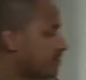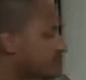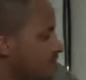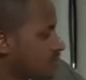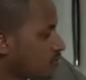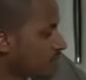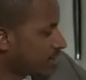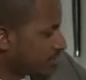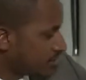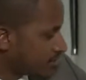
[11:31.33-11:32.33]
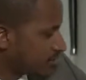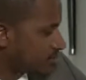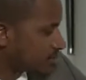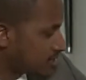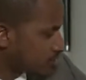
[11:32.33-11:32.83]
C1,
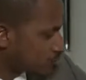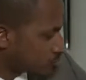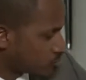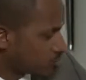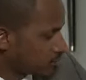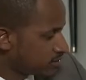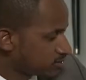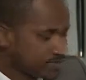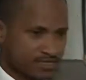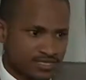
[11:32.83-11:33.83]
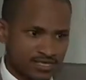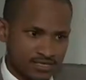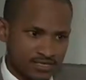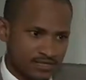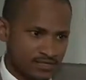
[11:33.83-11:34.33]
C2, C3.
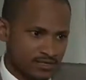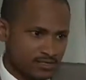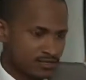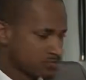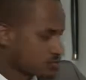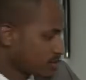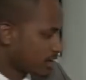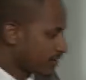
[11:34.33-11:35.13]
So our